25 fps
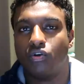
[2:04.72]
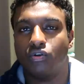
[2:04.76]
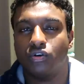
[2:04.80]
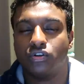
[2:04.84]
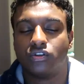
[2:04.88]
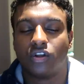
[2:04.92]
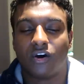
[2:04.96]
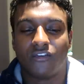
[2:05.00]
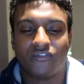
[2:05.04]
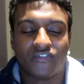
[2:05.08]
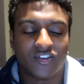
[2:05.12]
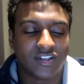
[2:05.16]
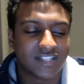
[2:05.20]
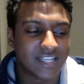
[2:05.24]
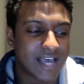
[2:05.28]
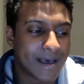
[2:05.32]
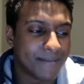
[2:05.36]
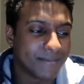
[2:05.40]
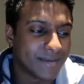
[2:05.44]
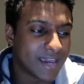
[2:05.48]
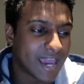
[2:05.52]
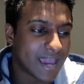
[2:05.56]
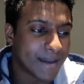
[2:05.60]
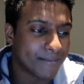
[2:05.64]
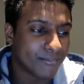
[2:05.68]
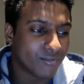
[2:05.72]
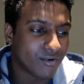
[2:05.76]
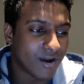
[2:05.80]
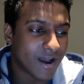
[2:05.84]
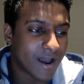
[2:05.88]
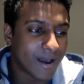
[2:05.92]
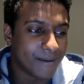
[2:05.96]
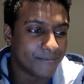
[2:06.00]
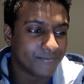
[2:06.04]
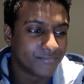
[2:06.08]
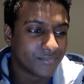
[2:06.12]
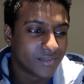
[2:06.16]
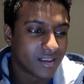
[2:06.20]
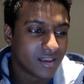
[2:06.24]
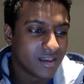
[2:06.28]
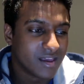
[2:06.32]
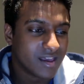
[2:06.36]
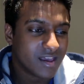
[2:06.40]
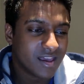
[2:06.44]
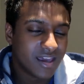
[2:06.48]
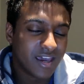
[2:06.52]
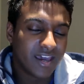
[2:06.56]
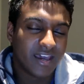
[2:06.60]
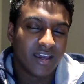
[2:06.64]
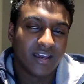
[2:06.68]
hauled off for Tammy Abraham.
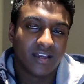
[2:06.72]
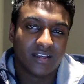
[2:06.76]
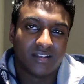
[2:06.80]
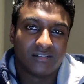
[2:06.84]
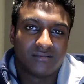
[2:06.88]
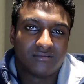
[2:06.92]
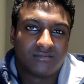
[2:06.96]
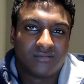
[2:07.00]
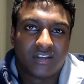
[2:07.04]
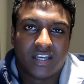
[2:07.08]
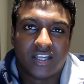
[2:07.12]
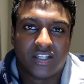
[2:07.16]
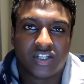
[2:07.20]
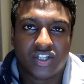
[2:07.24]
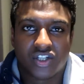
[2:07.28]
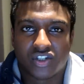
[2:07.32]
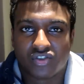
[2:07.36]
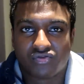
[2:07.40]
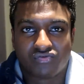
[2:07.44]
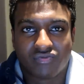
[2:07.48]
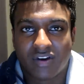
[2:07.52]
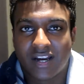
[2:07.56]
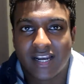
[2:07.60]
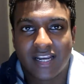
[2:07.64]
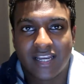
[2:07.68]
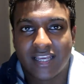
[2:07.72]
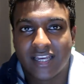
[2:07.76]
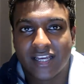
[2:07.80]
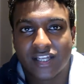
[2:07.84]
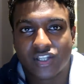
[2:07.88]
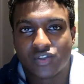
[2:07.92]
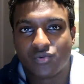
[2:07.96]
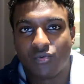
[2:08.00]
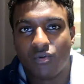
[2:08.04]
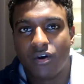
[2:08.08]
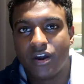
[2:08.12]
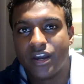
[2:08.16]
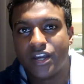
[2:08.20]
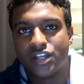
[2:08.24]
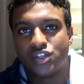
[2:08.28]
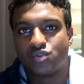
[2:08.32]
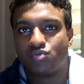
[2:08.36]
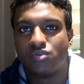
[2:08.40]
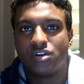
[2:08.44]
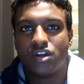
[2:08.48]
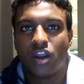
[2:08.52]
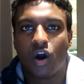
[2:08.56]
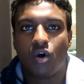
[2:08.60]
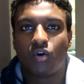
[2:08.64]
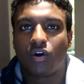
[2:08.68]
It just really is what it is.
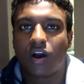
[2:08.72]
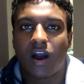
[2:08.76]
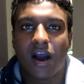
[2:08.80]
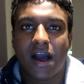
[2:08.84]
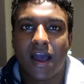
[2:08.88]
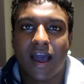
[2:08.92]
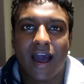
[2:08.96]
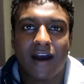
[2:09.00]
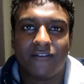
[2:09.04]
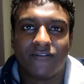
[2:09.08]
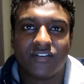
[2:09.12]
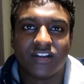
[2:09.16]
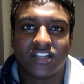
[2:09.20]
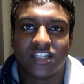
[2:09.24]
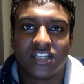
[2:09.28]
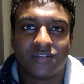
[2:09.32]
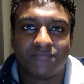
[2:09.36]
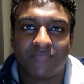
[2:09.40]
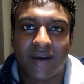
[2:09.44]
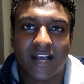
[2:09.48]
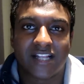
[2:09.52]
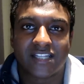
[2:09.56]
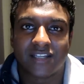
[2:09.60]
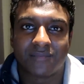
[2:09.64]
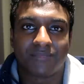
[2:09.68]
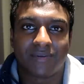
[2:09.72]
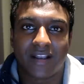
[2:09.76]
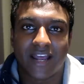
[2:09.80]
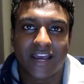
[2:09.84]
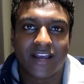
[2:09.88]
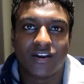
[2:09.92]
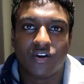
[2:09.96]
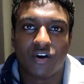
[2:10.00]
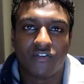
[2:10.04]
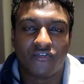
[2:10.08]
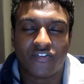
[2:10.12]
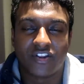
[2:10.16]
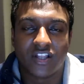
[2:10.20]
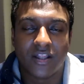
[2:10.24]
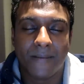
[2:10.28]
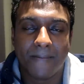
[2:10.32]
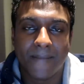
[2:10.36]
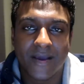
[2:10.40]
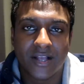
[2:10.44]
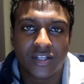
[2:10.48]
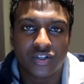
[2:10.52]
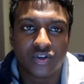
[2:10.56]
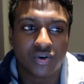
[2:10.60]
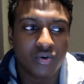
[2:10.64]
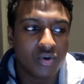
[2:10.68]
We know Kai Havertz is better playing off in the
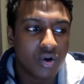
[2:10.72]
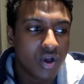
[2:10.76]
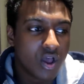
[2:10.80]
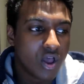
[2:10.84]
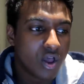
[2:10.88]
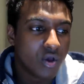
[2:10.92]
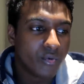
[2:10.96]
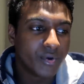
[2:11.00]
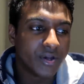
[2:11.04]
middle.